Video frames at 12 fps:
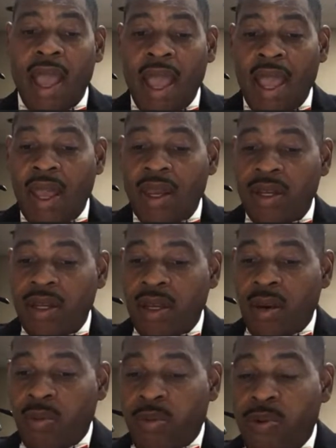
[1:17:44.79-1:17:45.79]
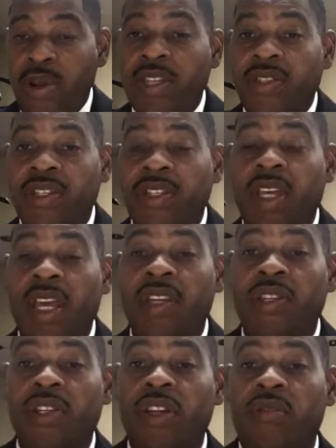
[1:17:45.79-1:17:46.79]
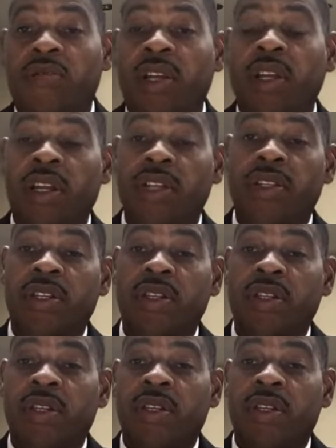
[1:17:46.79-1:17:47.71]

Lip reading: and presentation of religion